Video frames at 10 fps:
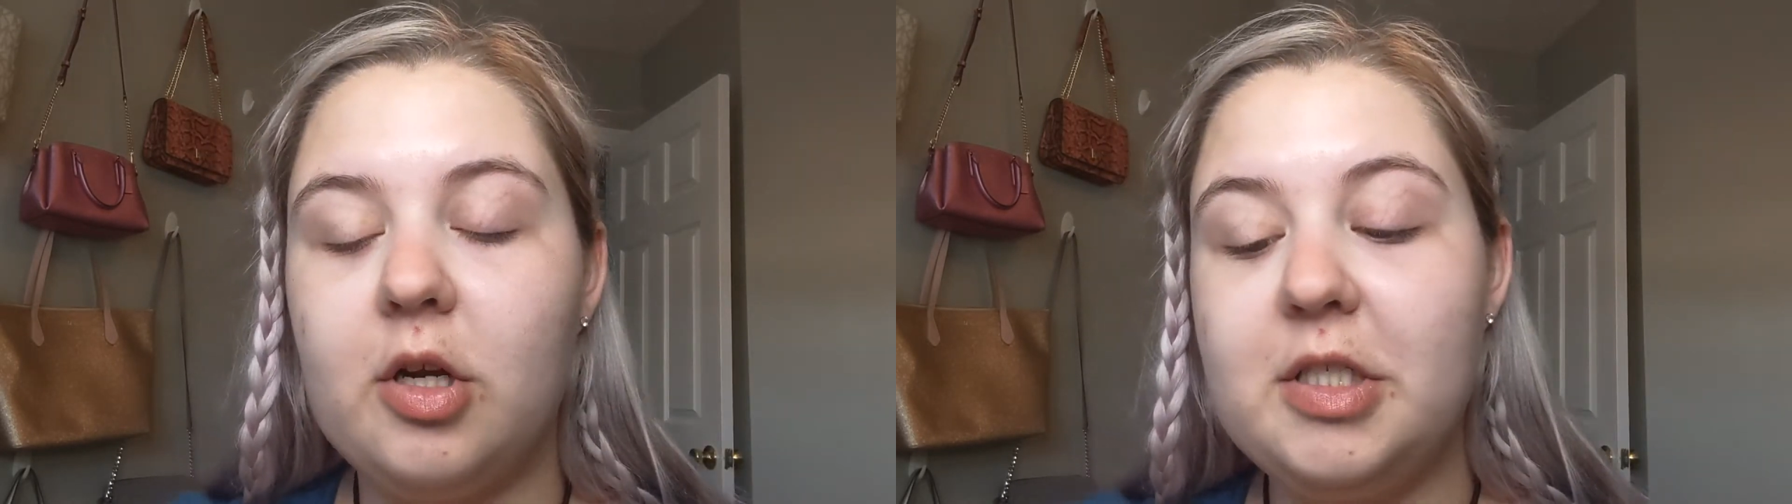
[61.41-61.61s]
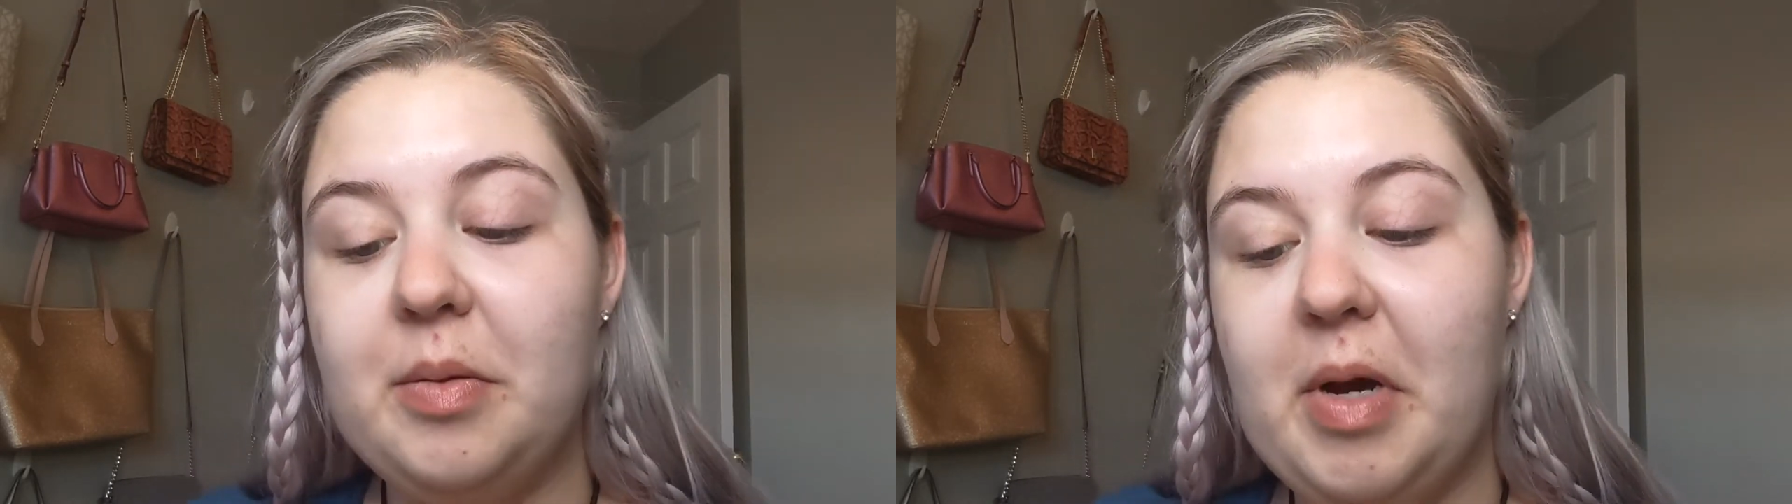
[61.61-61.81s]

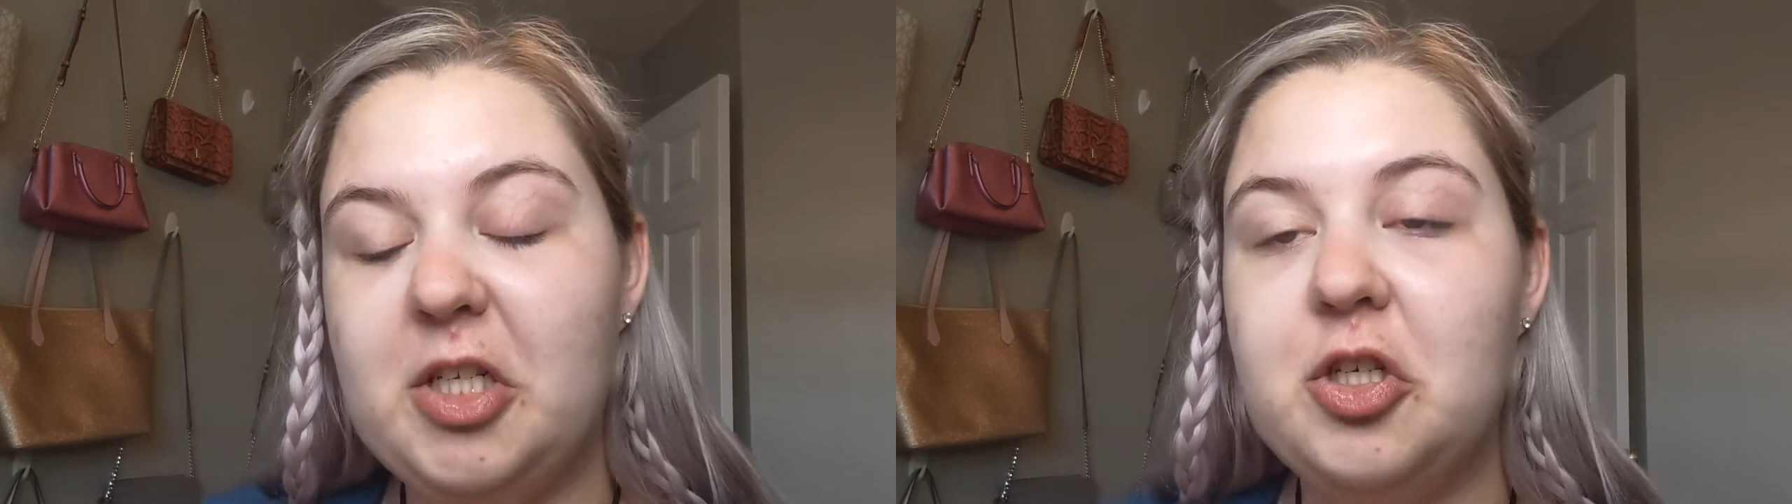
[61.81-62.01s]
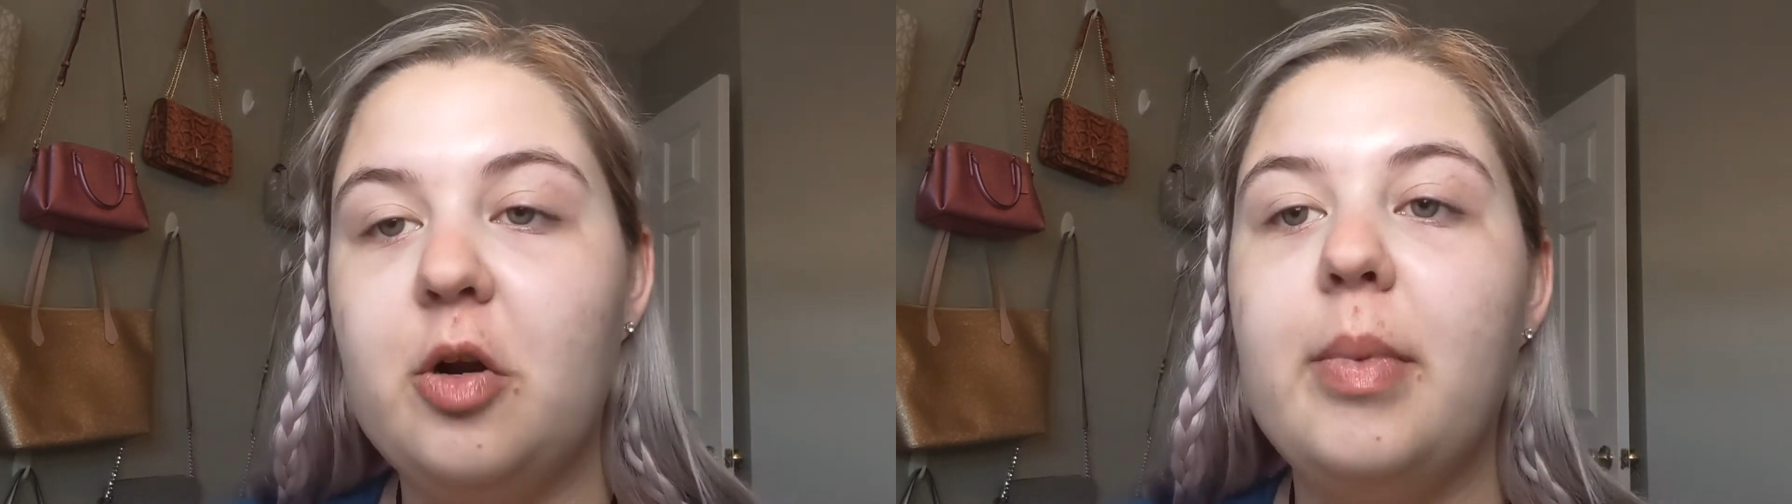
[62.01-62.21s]
because it
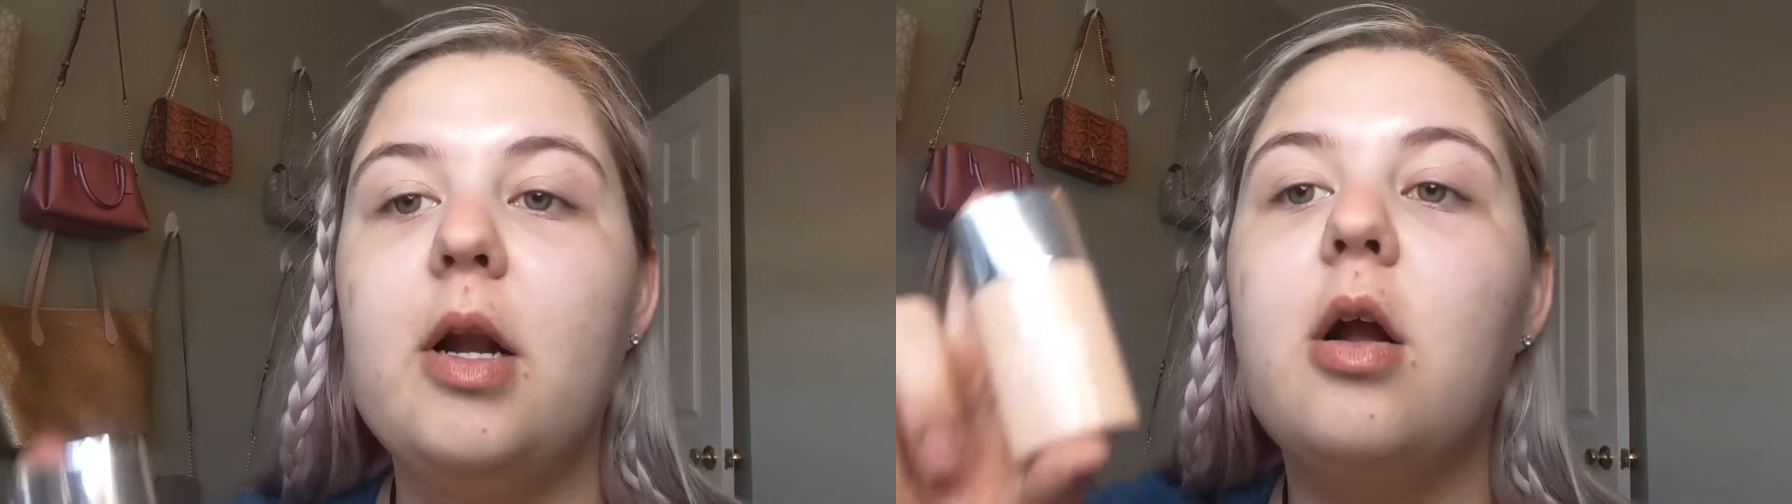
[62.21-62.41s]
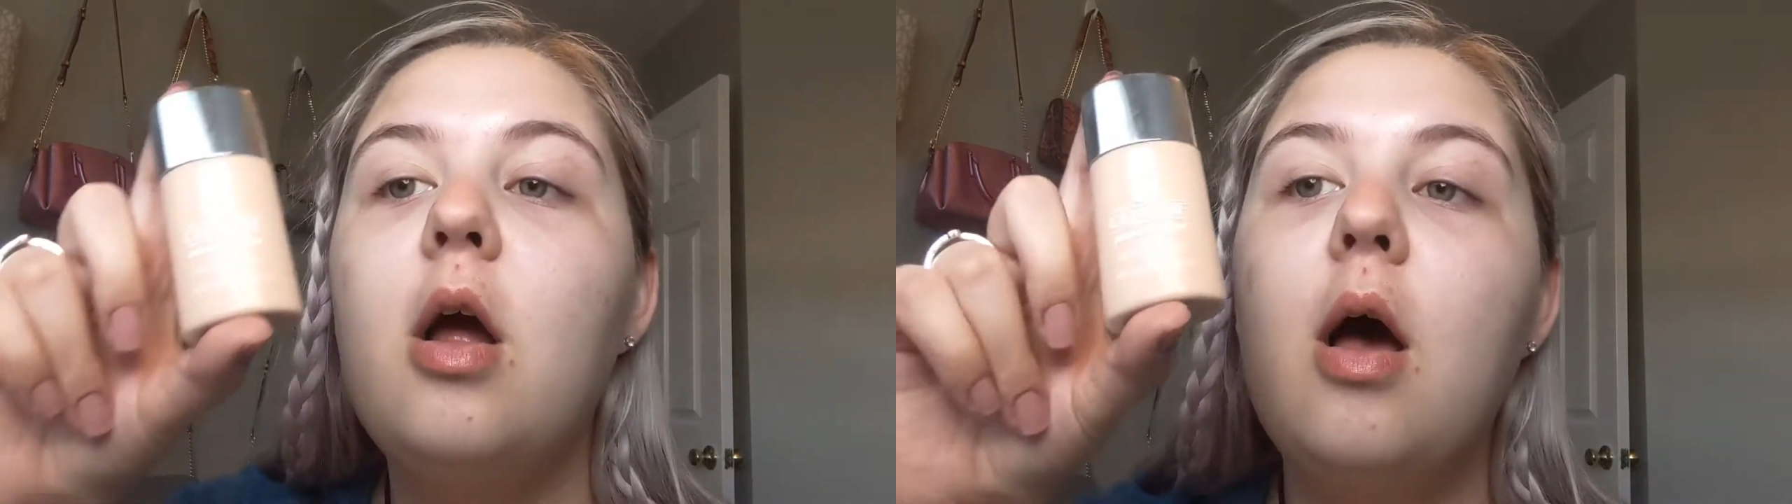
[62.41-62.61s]
matched her better.